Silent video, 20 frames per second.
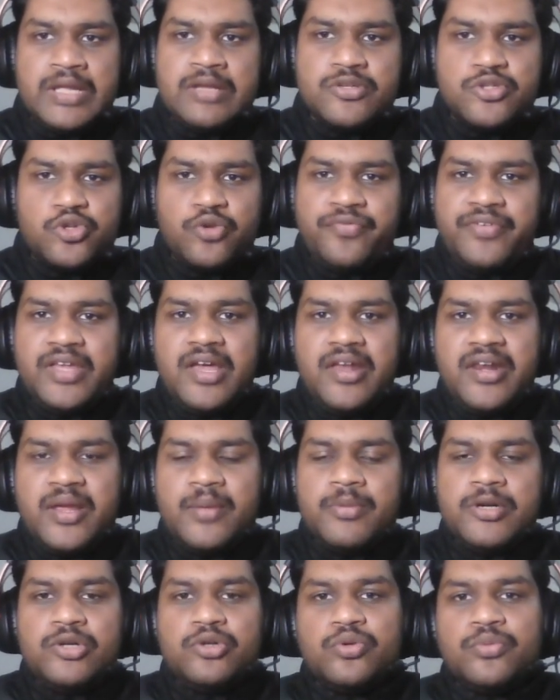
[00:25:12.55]
So we are
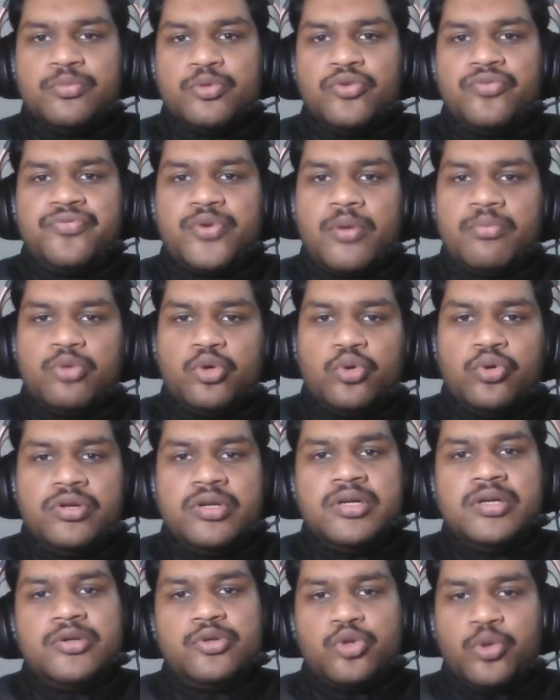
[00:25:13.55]
able to move from
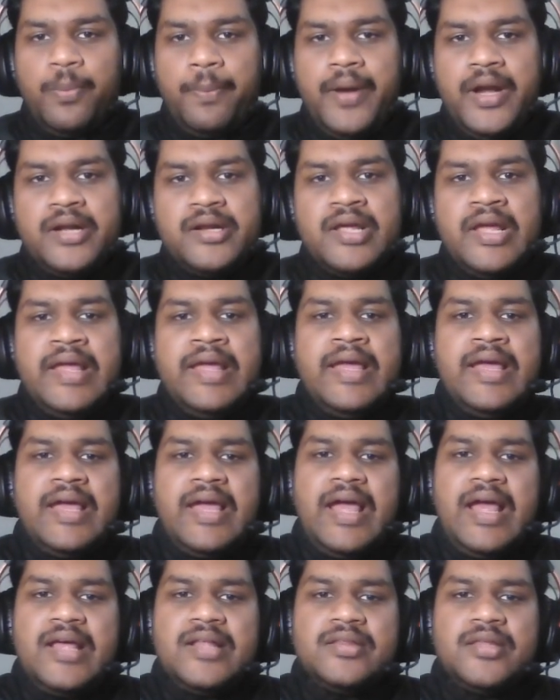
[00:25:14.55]
owner to pet
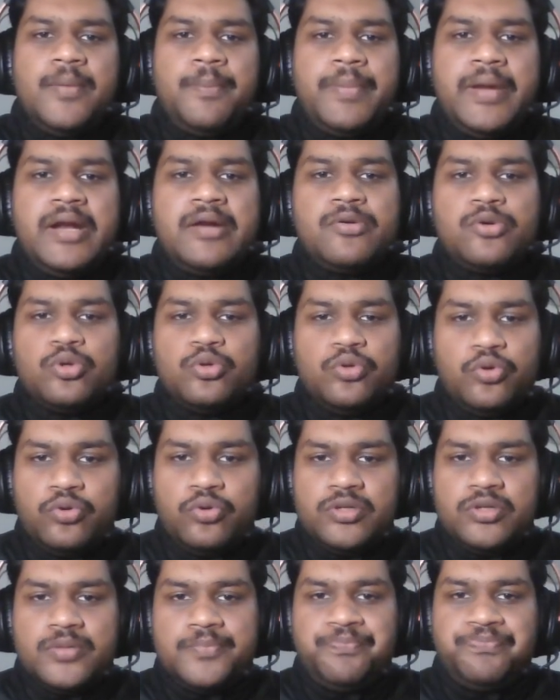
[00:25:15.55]
and the pet to
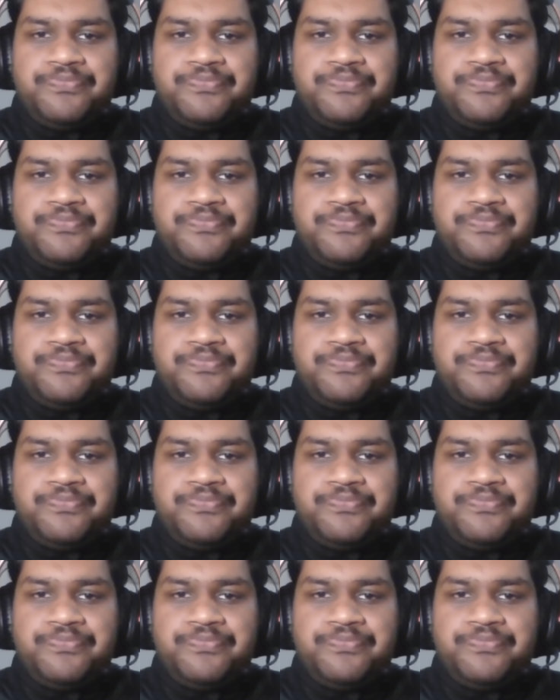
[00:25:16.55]
owner.